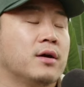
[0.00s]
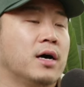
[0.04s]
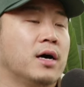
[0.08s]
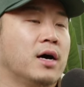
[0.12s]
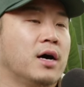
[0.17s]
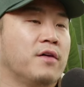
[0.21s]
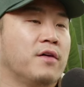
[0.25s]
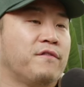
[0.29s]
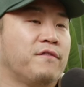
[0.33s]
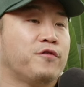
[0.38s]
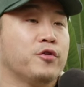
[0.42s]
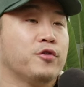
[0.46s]

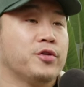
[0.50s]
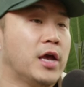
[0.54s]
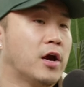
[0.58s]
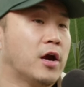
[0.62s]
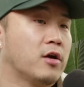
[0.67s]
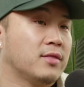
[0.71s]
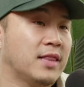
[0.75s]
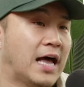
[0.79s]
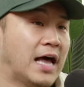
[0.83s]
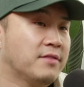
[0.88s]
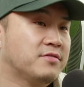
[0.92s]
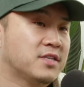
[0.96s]
uh, for their
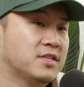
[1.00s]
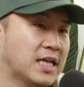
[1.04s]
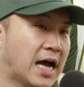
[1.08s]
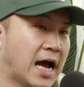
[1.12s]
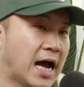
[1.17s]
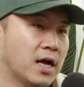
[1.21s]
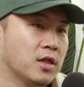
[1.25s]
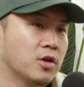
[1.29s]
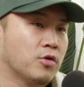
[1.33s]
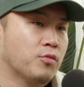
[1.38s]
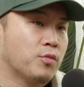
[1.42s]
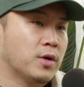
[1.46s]

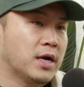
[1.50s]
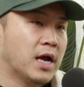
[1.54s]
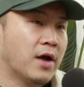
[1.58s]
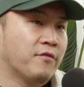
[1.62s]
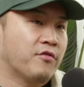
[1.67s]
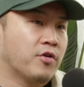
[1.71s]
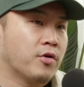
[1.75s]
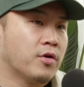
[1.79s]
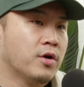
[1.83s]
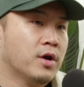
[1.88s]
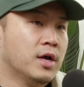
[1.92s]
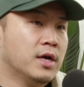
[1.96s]
lifestyle or
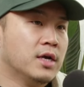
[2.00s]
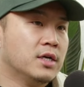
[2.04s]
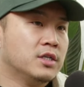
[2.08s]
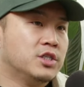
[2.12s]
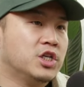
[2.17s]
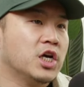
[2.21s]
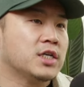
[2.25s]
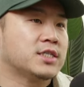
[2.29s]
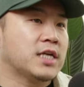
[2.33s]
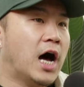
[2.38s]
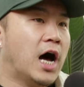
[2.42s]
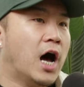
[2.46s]
whatever,
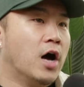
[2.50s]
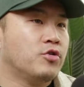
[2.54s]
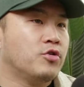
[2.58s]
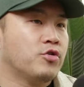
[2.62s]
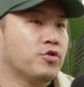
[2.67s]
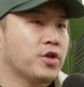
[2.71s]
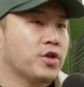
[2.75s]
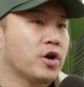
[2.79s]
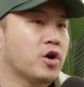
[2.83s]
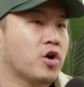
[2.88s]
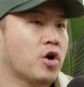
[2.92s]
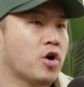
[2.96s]
just under
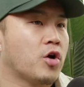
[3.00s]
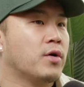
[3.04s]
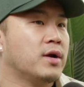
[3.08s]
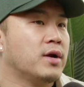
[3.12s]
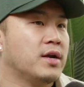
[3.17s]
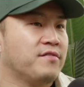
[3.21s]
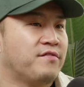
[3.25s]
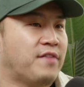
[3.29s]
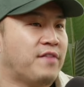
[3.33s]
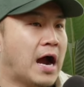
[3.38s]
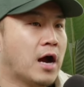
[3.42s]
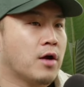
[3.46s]
the current
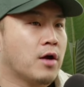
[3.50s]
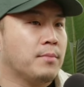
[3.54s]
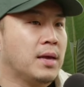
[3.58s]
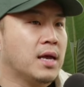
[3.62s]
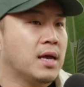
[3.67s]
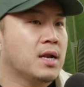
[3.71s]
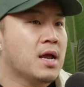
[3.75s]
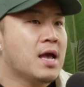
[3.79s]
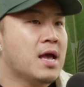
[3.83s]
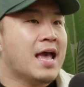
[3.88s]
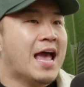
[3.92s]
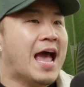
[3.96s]
environment.